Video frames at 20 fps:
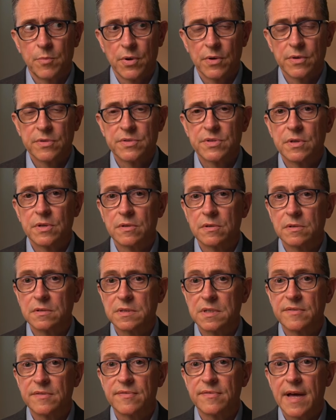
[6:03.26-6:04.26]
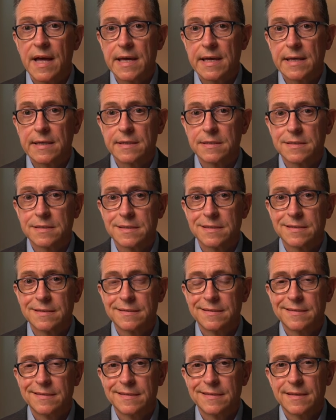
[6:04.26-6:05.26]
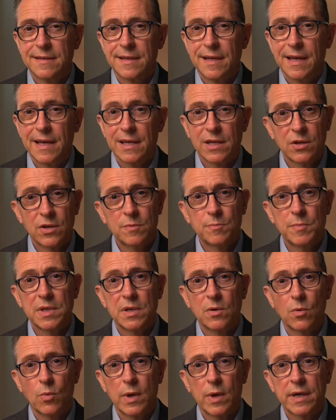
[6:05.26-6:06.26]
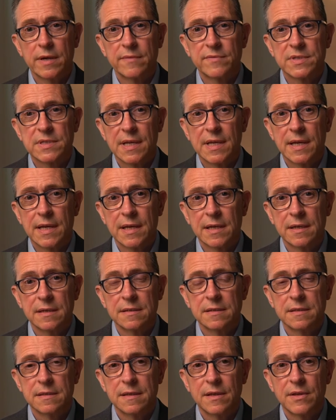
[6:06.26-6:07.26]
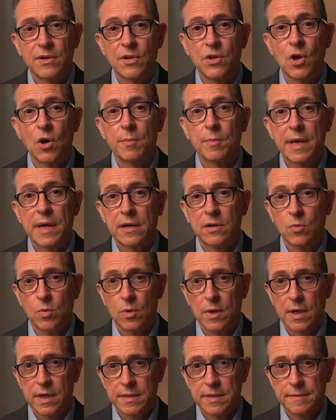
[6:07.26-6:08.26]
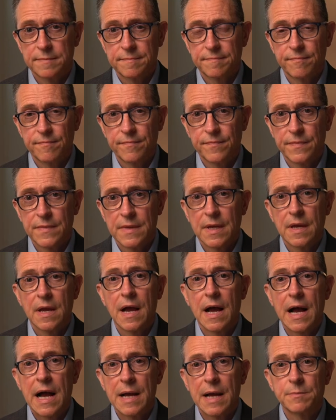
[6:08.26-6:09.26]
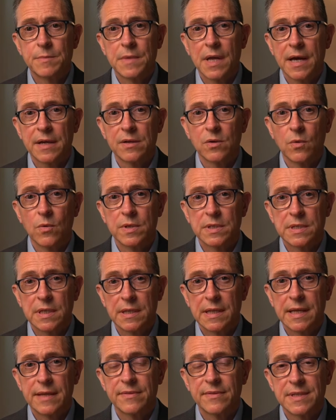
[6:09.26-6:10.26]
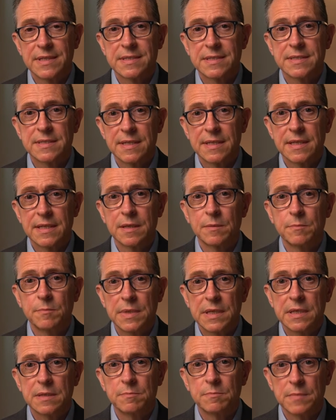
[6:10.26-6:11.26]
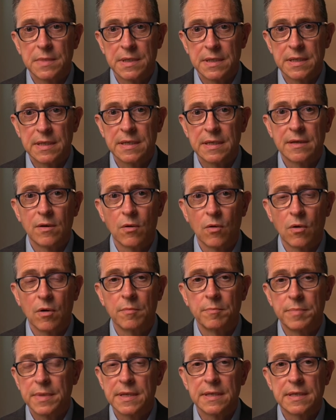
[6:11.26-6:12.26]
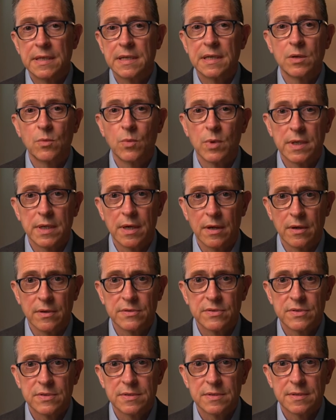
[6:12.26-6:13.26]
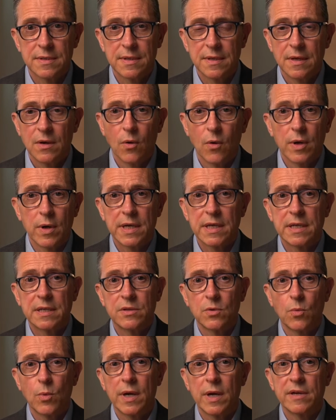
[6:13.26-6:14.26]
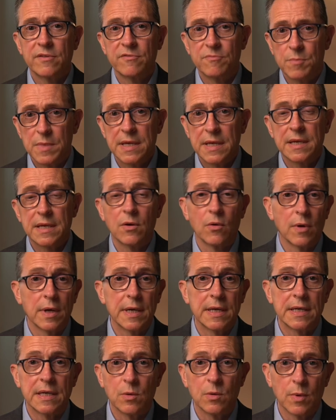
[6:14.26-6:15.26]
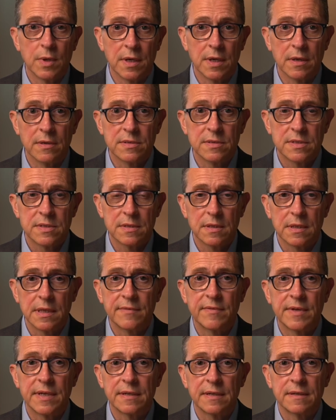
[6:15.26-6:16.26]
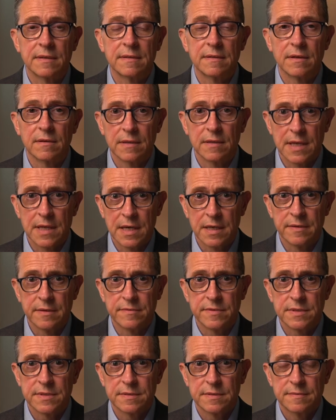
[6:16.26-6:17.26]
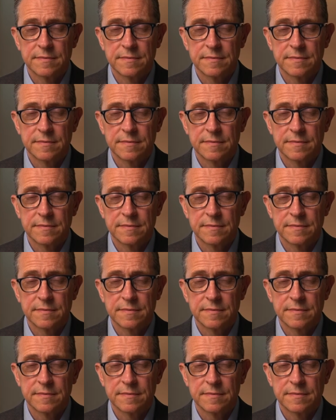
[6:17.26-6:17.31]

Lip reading: personal defiance. It could be a way of saying, no matter what, I'm not going to let this thing beat me or beat anyone else or get in the way of me or anyone else living their lives.